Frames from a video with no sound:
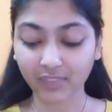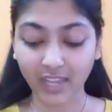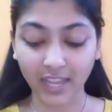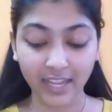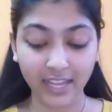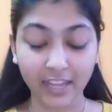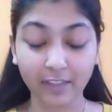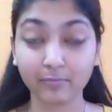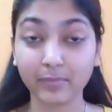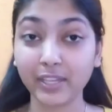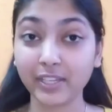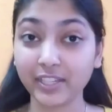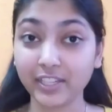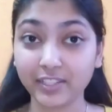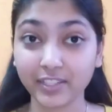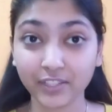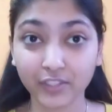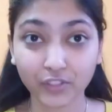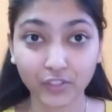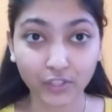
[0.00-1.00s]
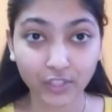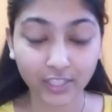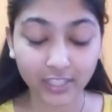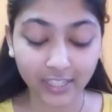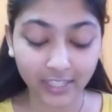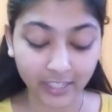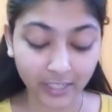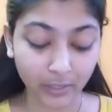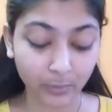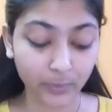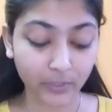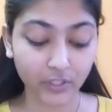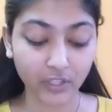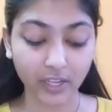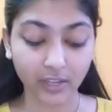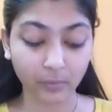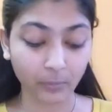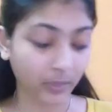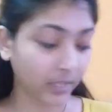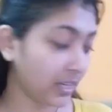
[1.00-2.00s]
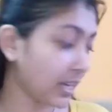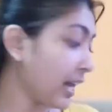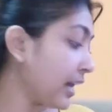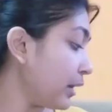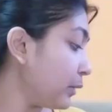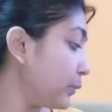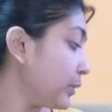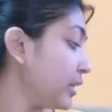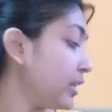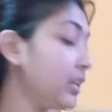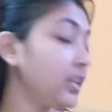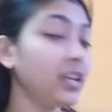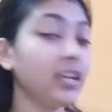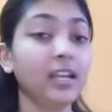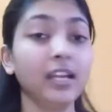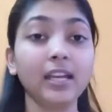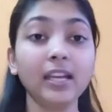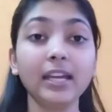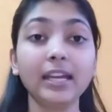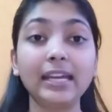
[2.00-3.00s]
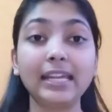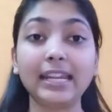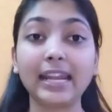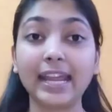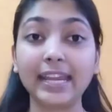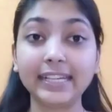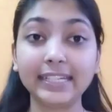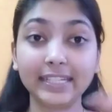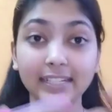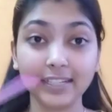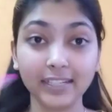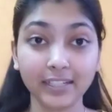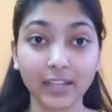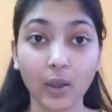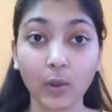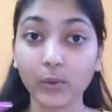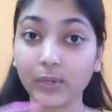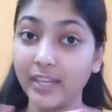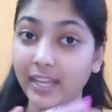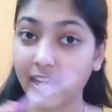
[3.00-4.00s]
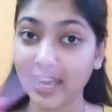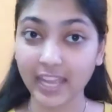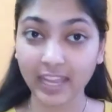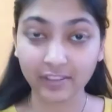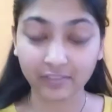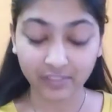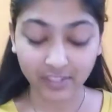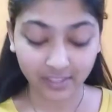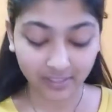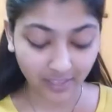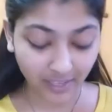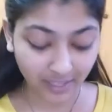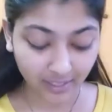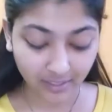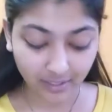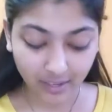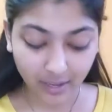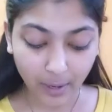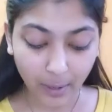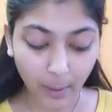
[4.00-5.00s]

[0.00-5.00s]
I have my reading journal here where I will write down everything.